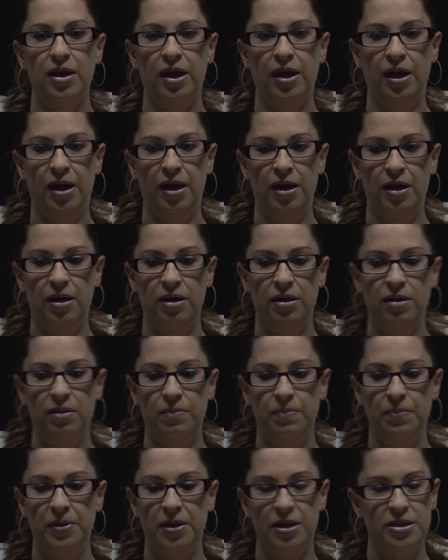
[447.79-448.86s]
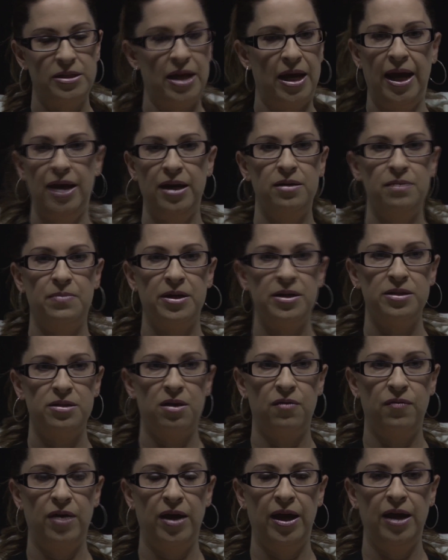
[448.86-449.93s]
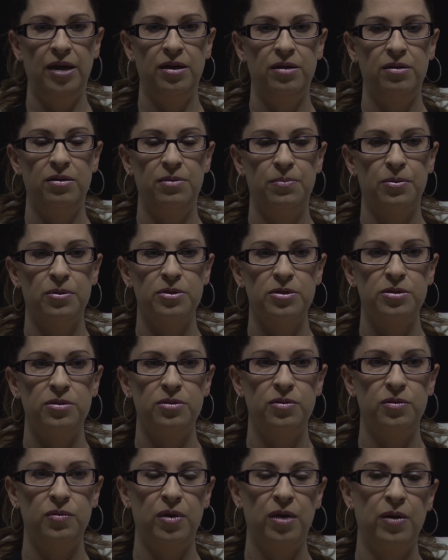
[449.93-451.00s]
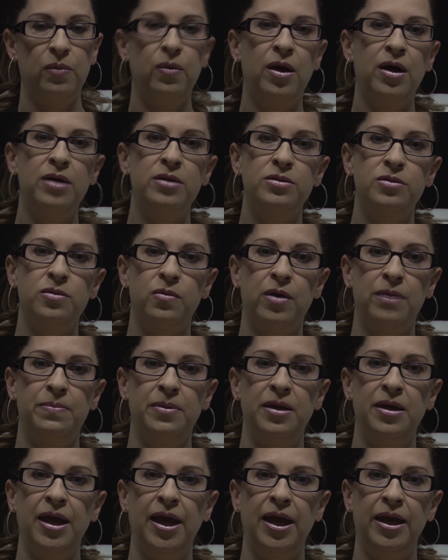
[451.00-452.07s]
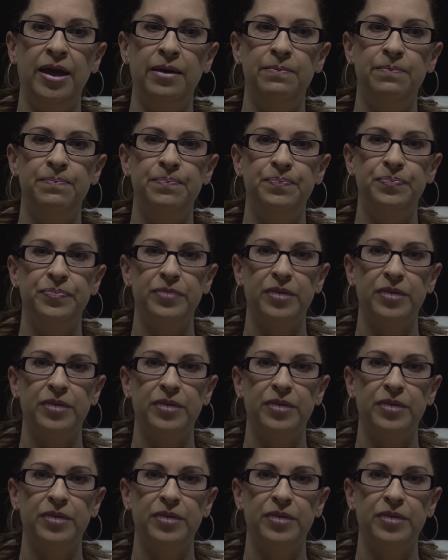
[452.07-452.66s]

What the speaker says: and because I hated myself, I hated the person who I was, who I became.